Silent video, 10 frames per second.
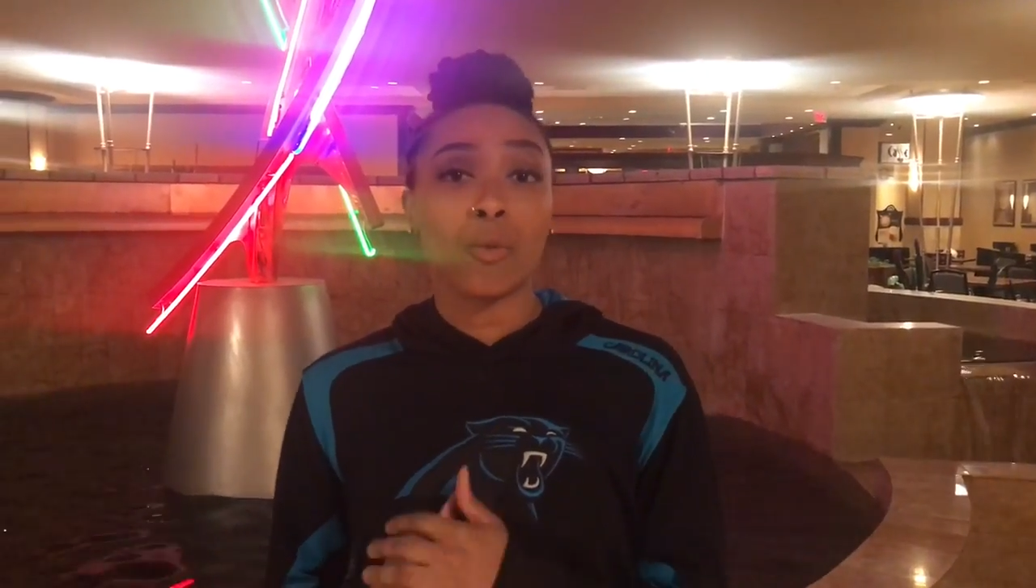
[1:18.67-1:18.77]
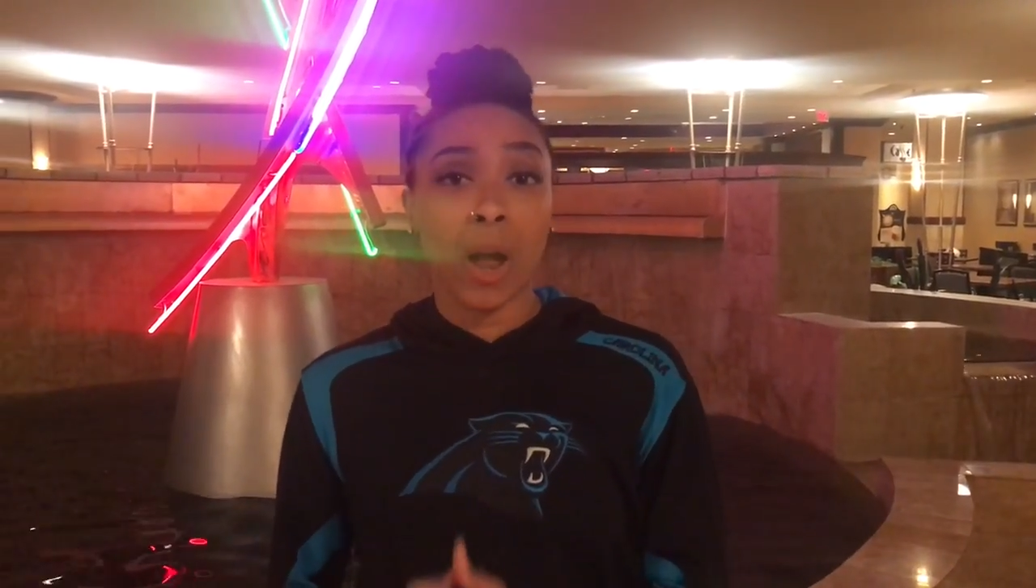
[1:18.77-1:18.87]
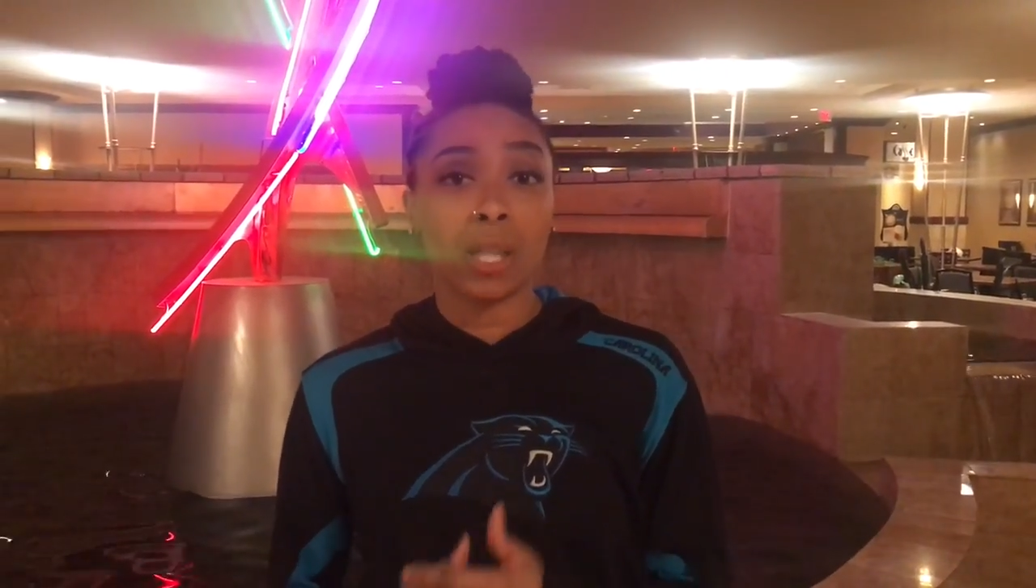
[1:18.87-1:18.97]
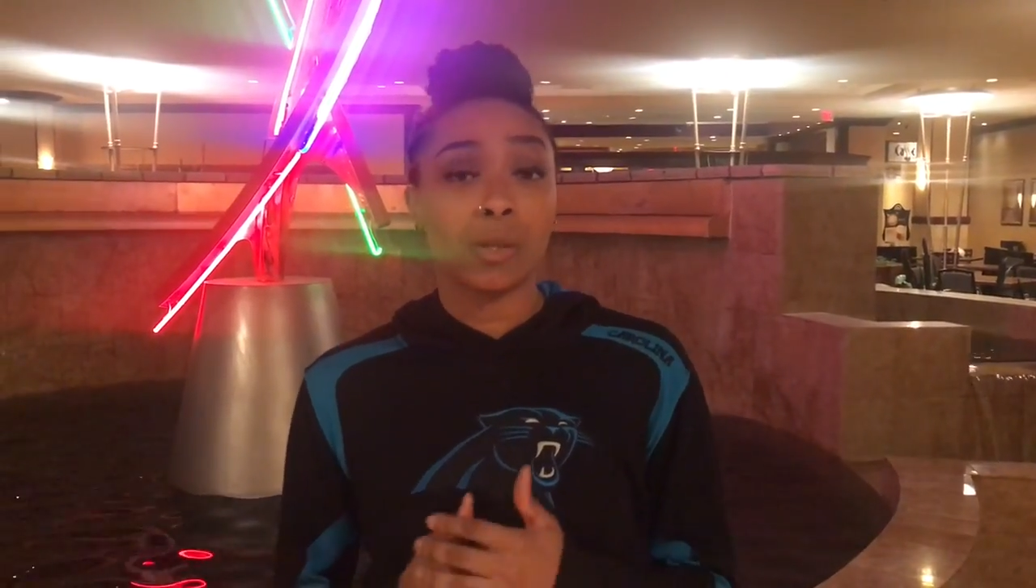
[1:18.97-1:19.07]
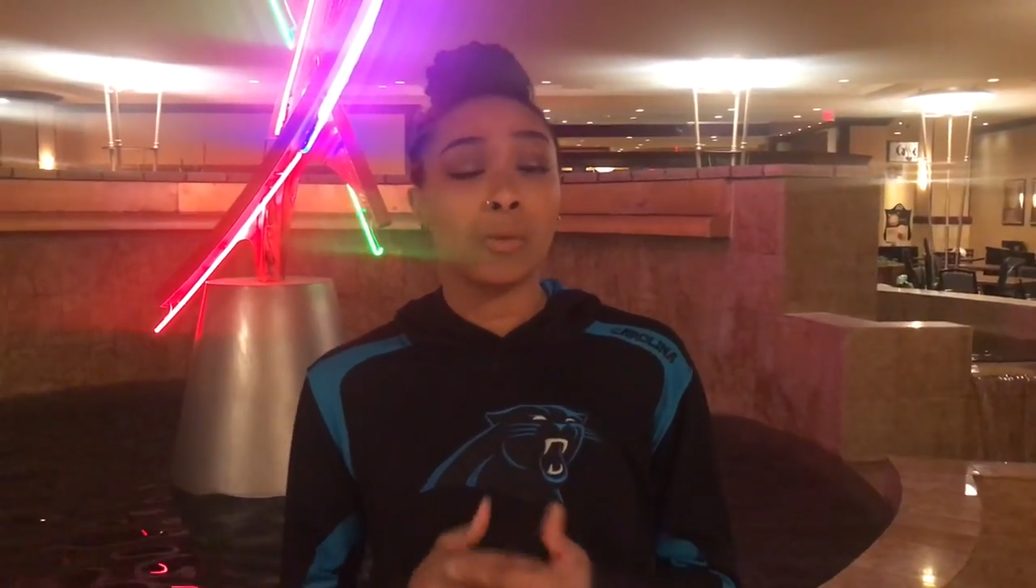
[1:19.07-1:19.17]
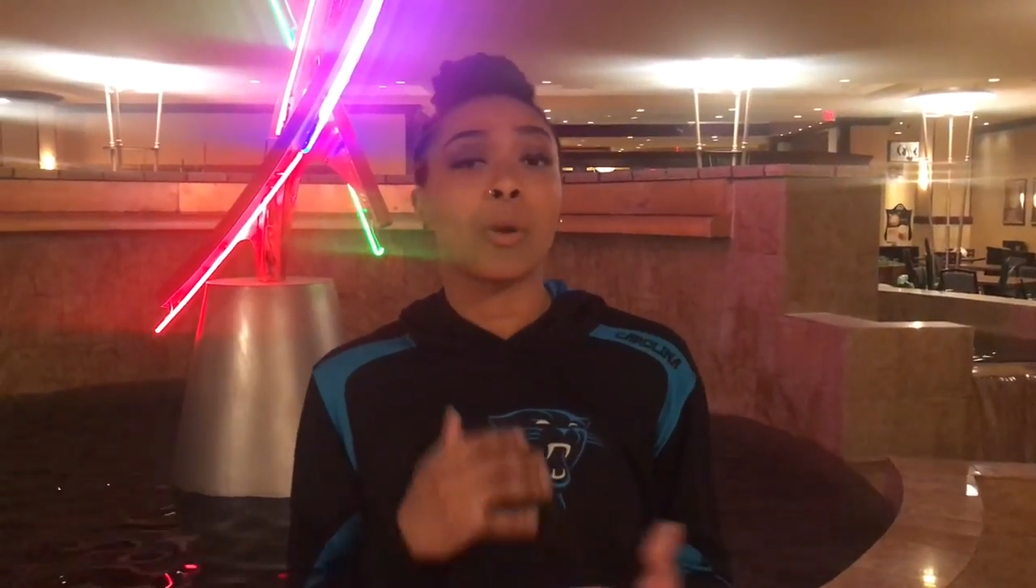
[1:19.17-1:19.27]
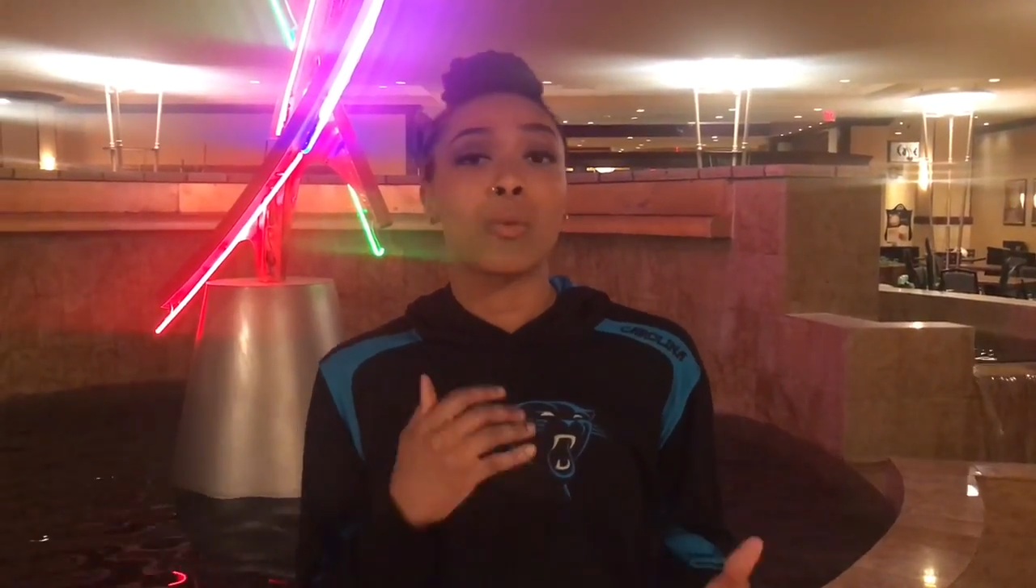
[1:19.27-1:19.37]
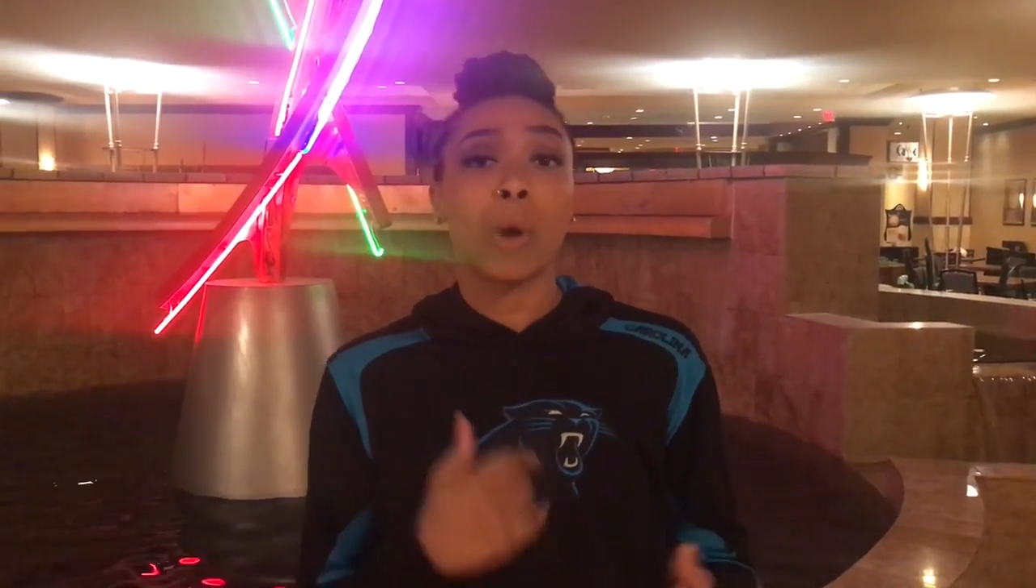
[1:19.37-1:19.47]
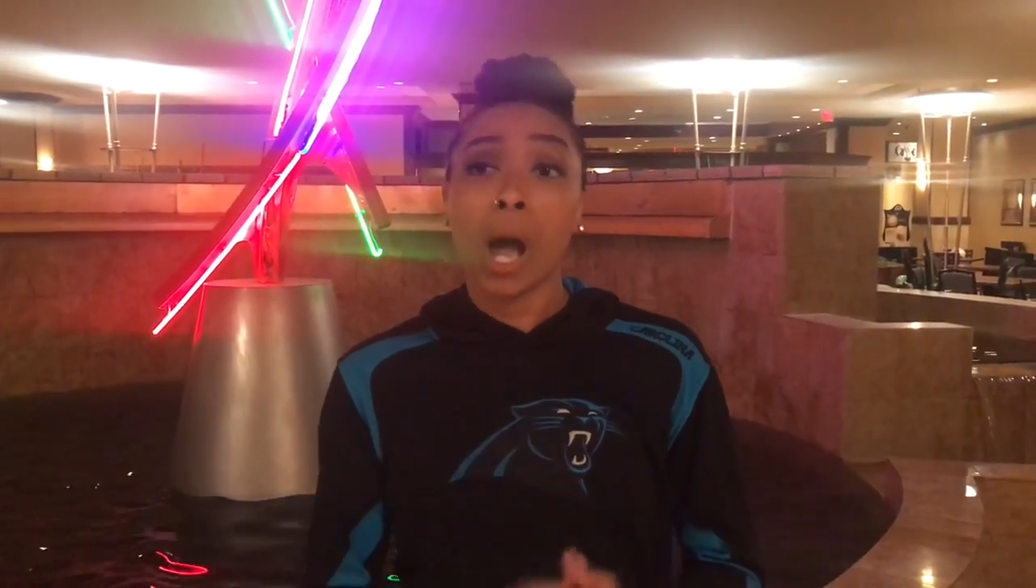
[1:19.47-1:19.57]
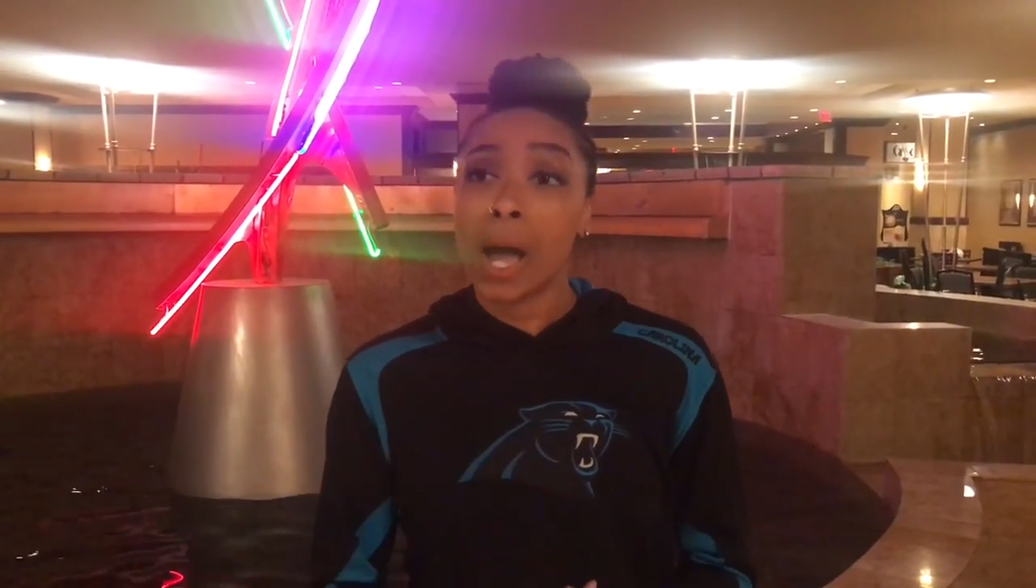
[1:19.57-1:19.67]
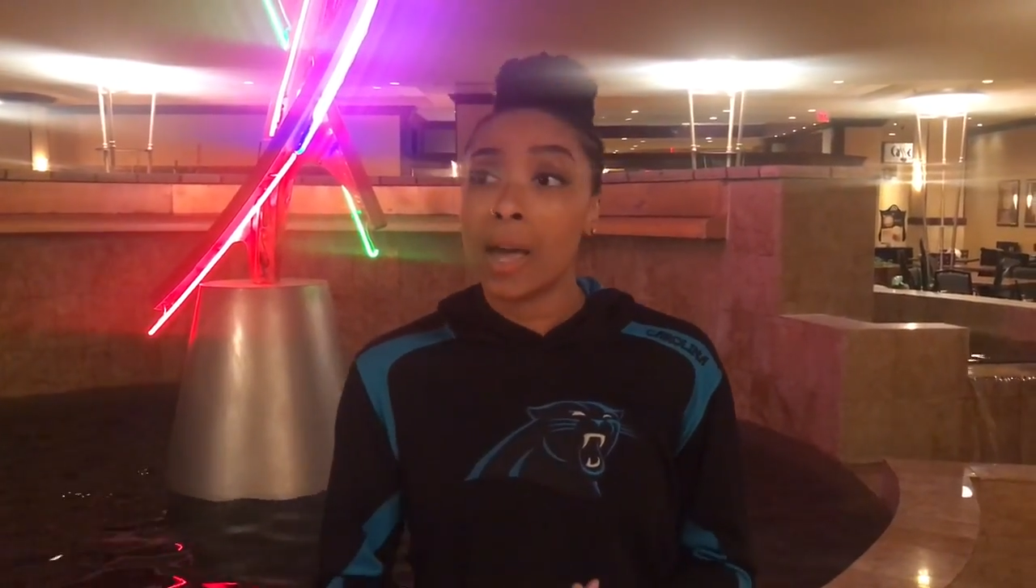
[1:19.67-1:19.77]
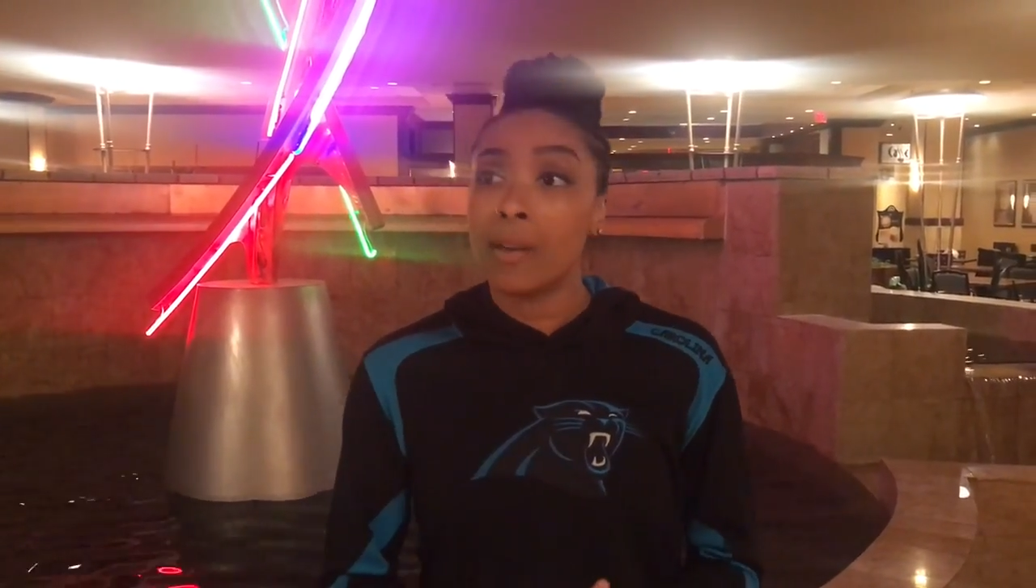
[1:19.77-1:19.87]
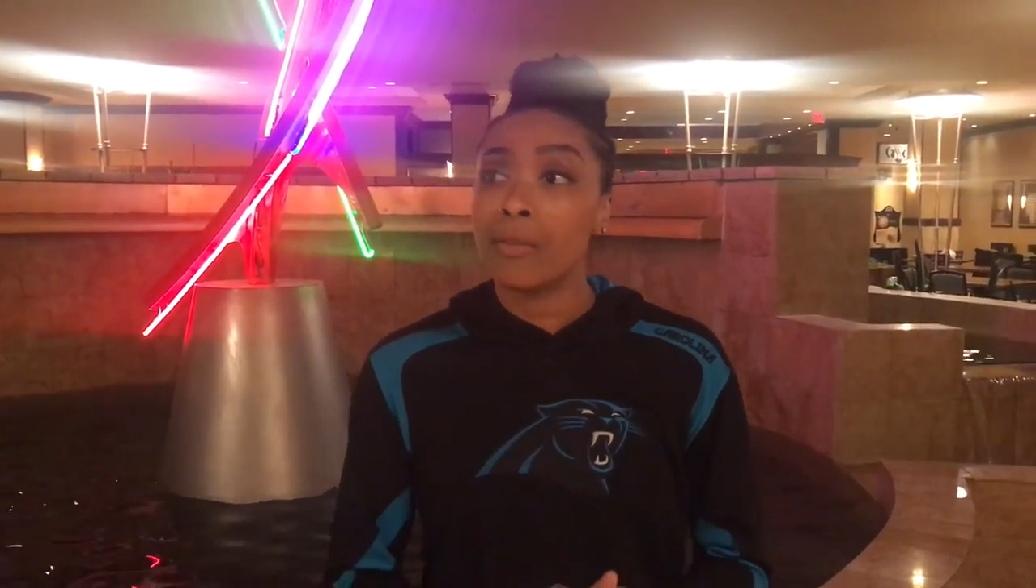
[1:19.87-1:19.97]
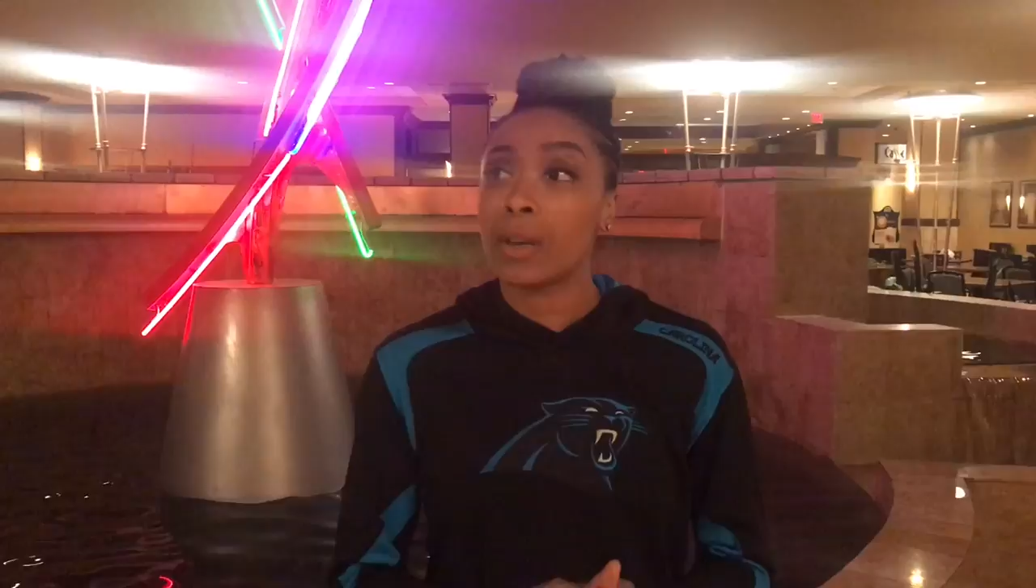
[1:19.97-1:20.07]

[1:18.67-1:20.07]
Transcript: Wright to arrive.